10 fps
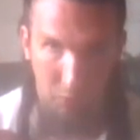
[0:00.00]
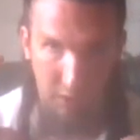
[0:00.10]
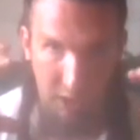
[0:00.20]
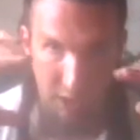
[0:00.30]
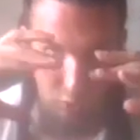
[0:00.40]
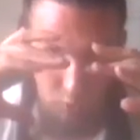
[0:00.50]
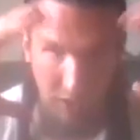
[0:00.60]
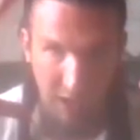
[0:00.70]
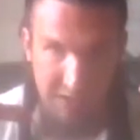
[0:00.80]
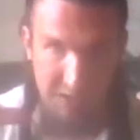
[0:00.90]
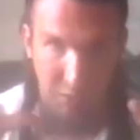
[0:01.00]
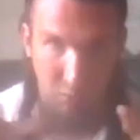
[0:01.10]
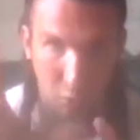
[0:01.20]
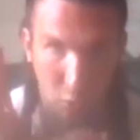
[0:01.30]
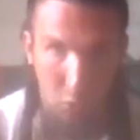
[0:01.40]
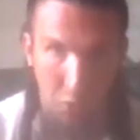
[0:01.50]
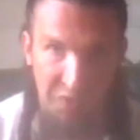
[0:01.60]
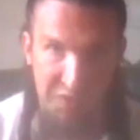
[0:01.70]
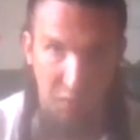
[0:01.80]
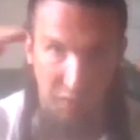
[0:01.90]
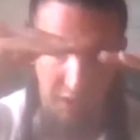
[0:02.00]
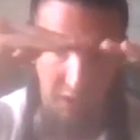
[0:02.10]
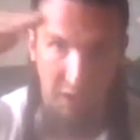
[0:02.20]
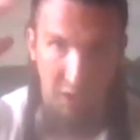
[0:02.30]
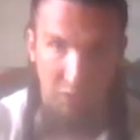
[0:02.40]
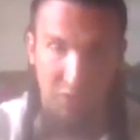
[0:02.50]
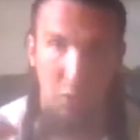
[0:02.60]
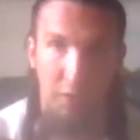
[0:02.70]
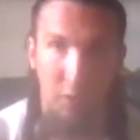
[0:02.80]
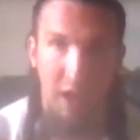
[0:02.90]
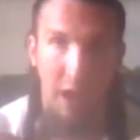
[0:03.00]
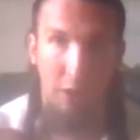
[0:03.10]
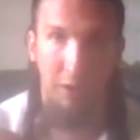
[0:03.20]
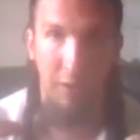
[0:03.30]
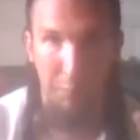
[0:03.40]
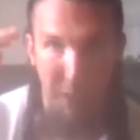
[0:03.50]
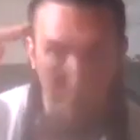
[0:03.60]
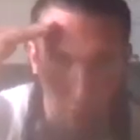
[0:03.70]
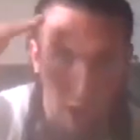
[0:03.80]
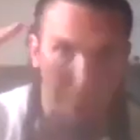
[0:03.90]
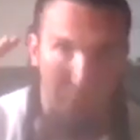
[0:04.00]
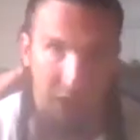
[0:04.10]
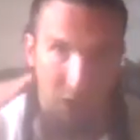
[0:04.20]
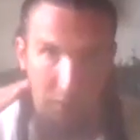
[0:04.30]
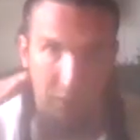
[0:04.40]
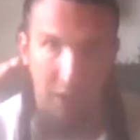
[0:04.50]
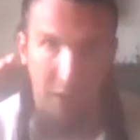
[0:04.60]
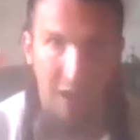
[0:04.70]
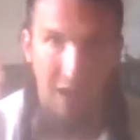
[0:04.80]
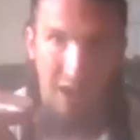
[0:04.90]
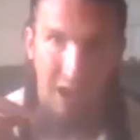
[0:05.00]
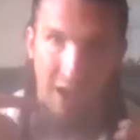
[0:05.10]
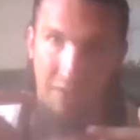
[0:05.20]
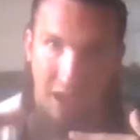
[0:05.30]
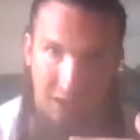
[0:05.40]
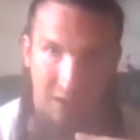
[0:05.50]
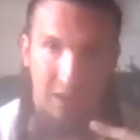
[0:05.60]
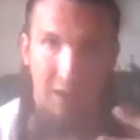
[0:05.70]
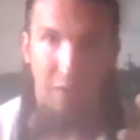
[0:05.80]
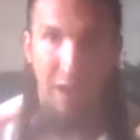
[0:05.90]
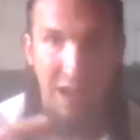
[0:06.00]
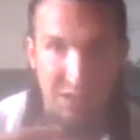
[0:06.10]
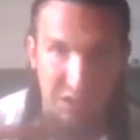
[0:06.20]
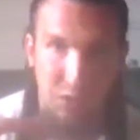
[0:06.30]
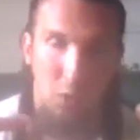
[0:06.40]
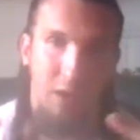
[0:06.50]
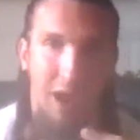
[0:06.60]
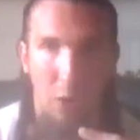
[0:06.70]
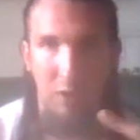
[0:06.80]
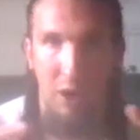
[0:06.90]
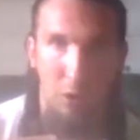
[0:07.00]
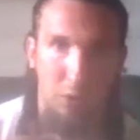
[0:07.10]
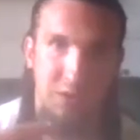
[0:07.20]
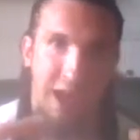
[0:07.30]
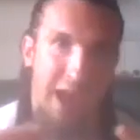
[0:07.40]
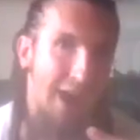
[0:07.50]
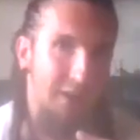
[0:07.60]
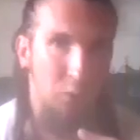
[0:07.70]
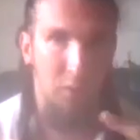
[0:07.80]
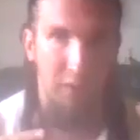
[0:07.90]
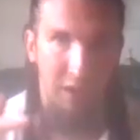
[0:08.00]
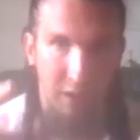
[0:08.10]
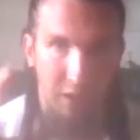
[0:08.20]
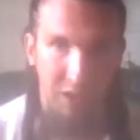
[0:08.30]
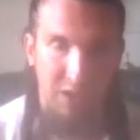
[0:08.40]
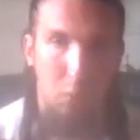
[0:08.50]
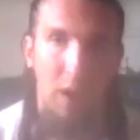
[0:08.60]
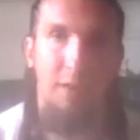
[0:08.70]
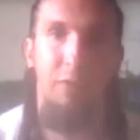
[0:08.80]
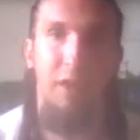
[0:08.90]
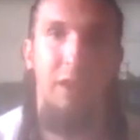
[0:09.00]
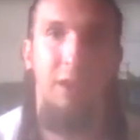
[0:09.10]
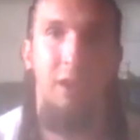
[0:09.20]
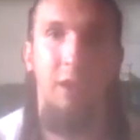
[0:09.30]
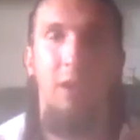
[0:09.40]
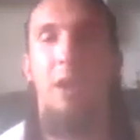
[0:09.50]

He, he creates the rules within a sort of reality that people operate within. And then that's the story, how characters act within this way of thinking.